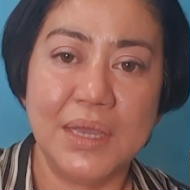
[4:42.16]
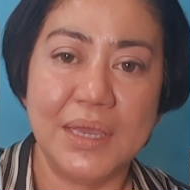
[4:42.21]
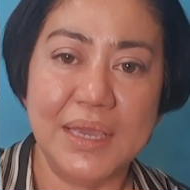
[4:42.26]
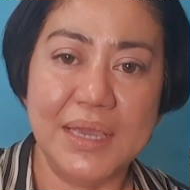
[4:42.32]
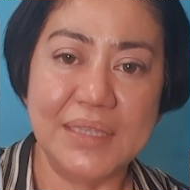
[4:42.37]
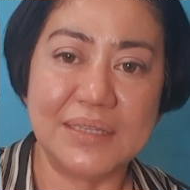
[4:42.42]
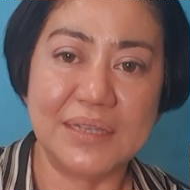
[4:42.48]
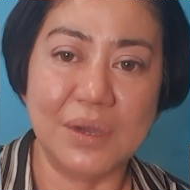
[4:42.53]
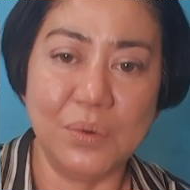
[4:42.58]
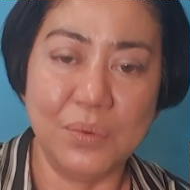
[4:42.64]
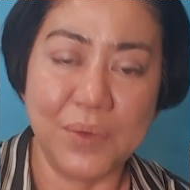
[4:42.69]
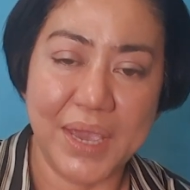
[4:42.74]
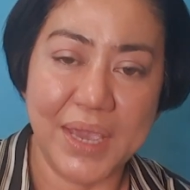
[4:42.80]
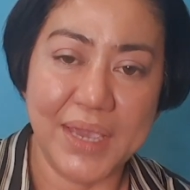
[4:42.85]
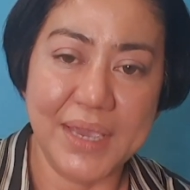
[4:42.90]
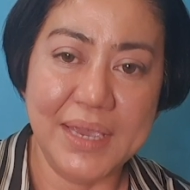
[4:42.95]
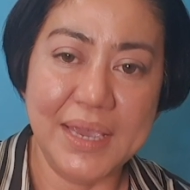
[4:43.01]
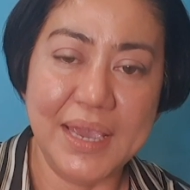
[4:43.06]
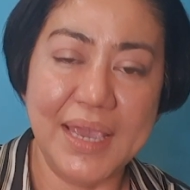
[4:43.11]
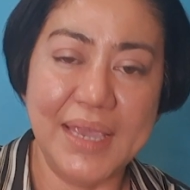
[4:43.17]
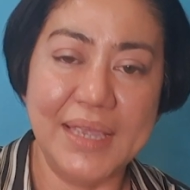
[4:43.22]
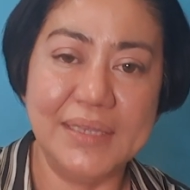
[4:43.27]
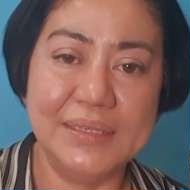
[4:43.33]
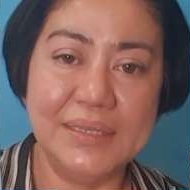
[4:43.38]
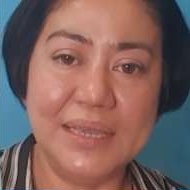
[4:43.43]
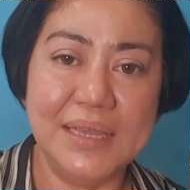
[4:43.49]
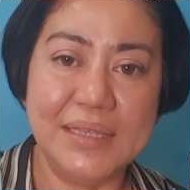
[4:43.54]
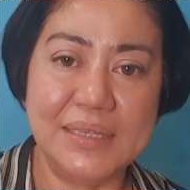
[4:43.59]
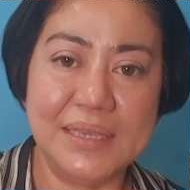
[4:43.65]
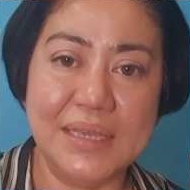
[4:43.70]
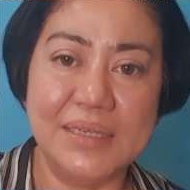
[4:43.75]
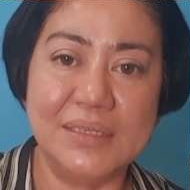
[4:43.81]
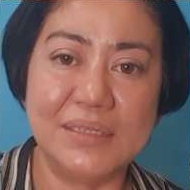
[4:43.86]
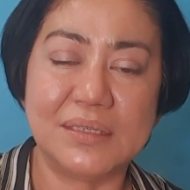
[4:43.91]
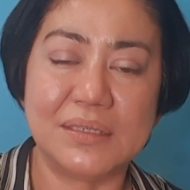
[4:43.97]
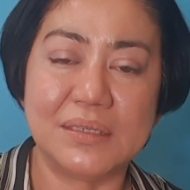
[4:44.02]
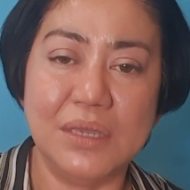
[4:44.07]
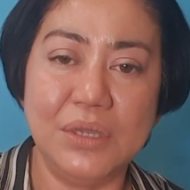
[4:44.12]
it away, and it
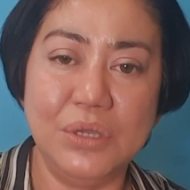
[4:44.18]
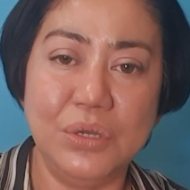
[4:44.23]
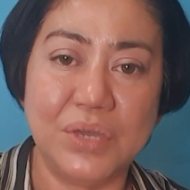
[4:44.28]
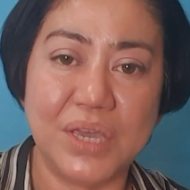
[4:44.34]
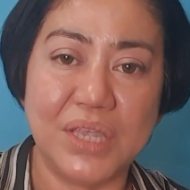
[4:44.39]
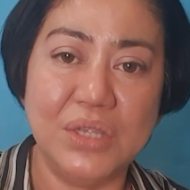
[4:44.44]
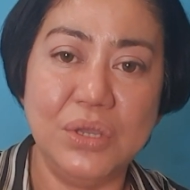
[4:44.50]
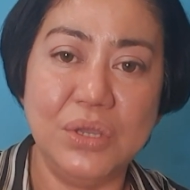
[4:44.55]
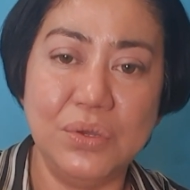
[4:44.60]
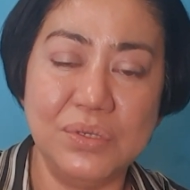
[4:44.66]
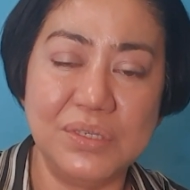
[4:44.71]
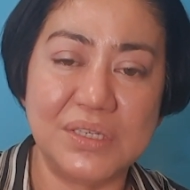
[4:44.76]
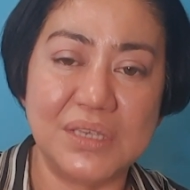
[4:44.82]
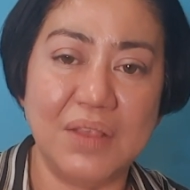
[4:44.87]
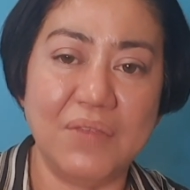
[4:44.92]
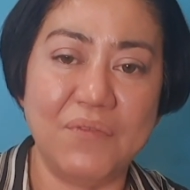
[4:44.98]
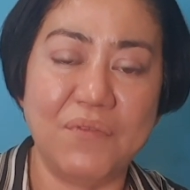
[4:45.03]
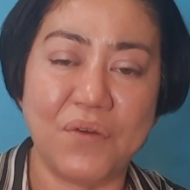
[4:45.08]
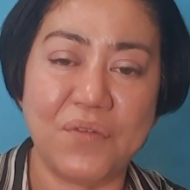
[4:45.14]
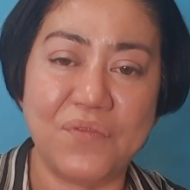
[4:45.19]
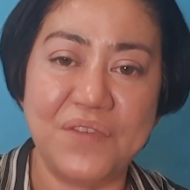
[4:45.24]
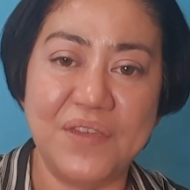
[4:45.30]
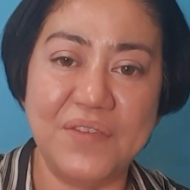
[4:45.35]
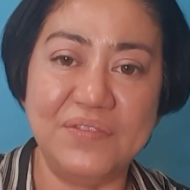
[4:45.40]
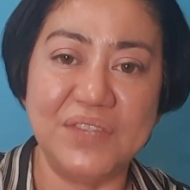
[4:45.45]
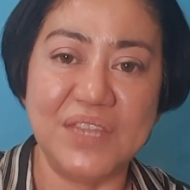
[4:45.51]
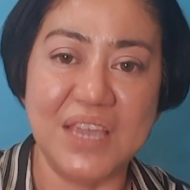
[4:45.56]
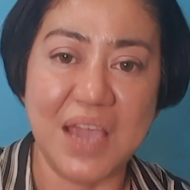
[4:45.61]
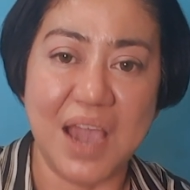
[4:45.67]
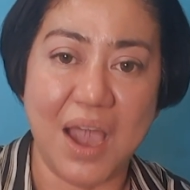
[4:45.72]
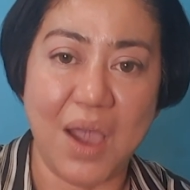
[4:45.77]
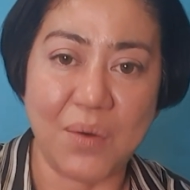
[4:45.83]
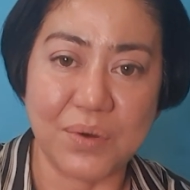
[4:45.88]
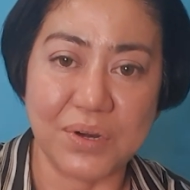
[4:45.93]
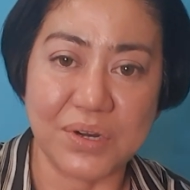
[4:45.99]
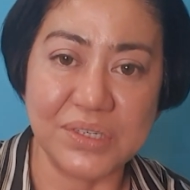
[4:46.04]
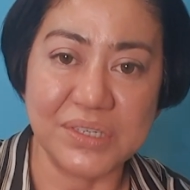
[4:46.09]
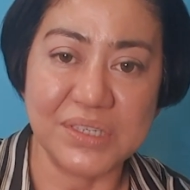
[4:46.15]
is, you can use it for 50
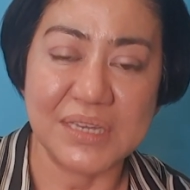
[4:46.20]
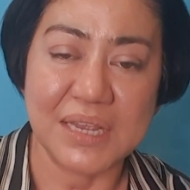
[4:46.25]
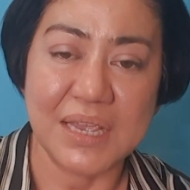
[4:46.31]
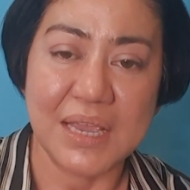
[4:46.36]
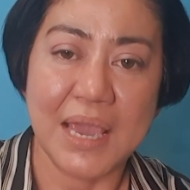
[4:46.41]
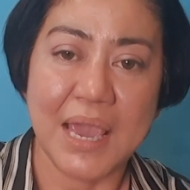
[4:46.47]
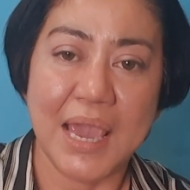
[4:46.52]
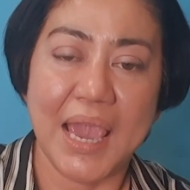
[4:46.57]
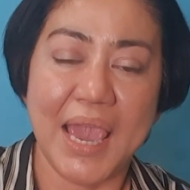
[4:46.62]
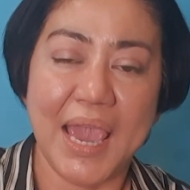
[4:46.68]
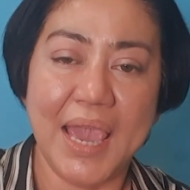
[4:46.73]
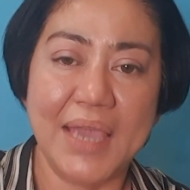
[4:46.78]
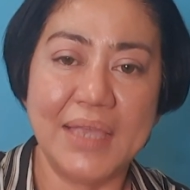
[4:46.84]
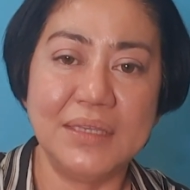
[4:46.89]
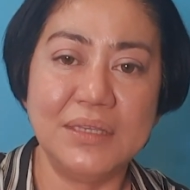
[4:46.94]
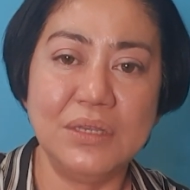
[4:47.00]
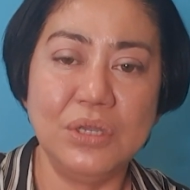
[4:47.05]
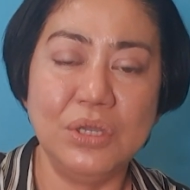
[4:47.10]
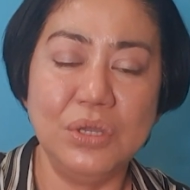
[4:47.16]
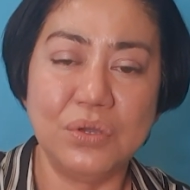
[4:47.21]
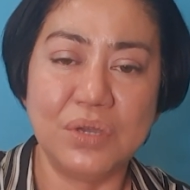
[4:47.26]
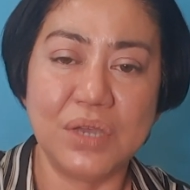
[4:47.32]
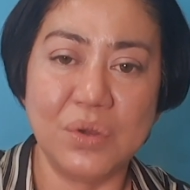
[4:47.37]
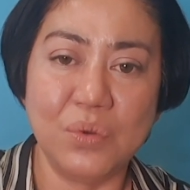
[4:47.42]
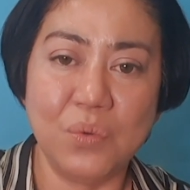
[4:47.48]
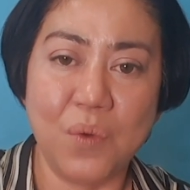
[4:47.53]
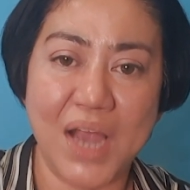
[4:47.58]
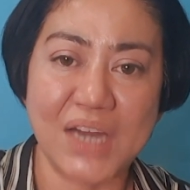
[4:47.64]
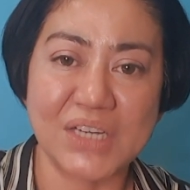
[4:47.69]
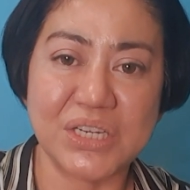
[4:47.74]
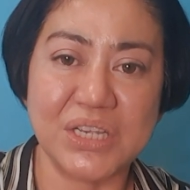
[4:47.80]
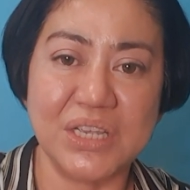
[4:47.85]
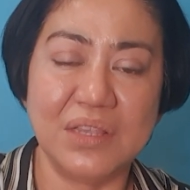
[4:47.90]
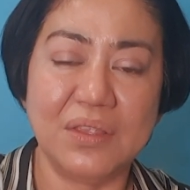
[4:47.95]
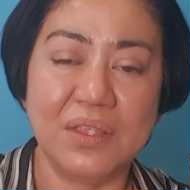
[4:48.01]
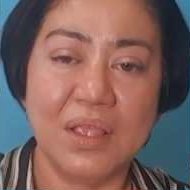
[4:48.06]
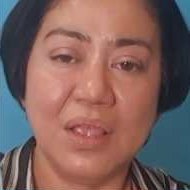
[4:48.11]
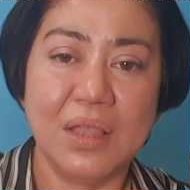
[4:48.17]
hours and you can wash
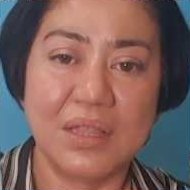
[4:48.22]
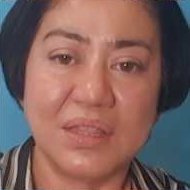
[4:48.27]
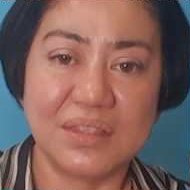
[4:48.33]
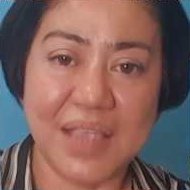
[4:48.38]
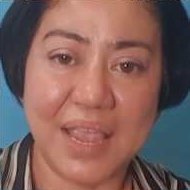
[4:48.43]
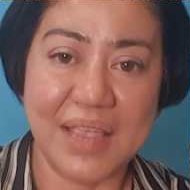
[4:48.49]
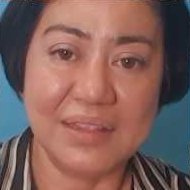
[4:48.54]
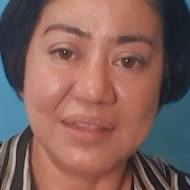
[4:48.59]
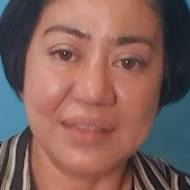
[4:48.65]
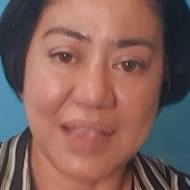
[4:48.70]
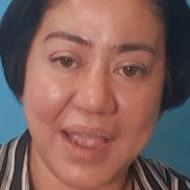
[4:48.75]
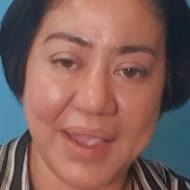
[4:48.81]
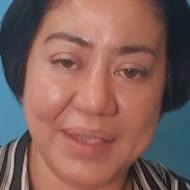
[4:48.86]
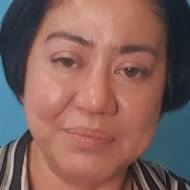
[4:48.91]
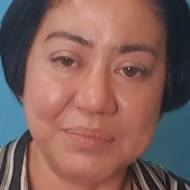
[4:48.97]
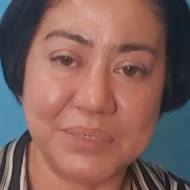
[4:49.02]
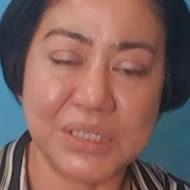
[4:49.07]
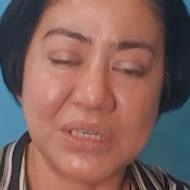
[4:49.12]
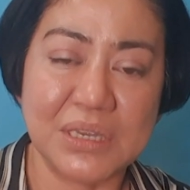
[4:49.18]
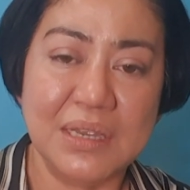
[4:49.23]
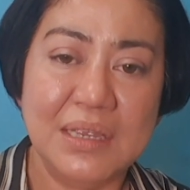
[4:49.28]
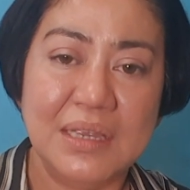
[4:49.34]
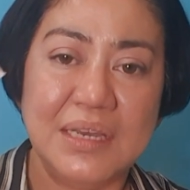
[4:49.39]
it 10 times.